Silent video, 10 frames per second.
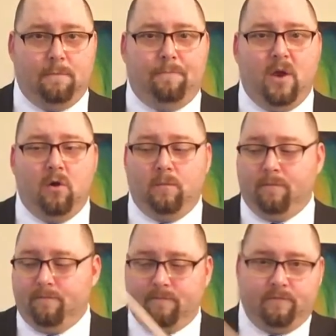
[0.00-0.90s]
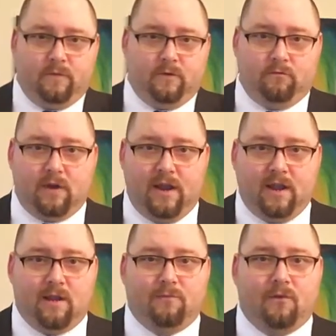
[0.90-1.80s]
boom, right
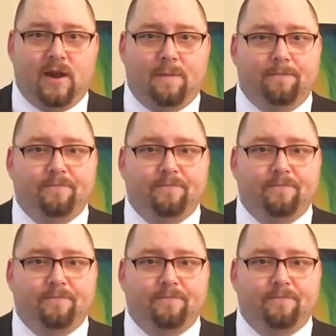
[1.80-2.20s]
hand comes right up.